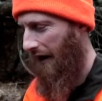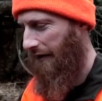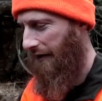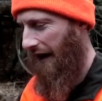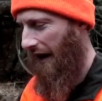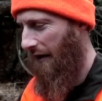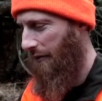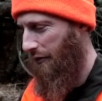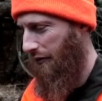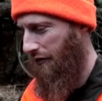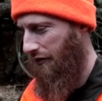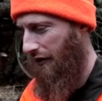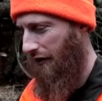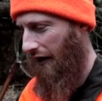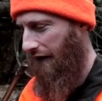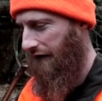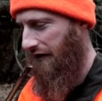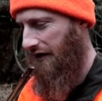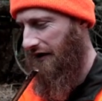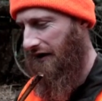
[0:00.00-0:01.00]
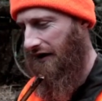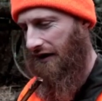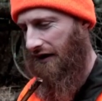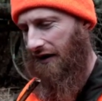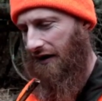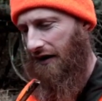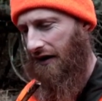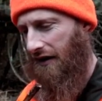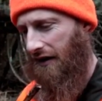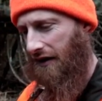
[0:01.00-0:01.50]
not that bushcrafty.
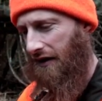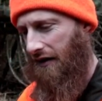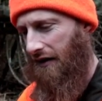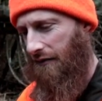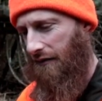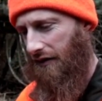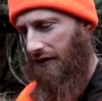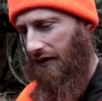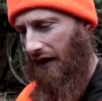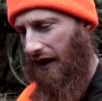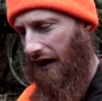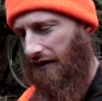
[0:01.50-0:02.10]
Is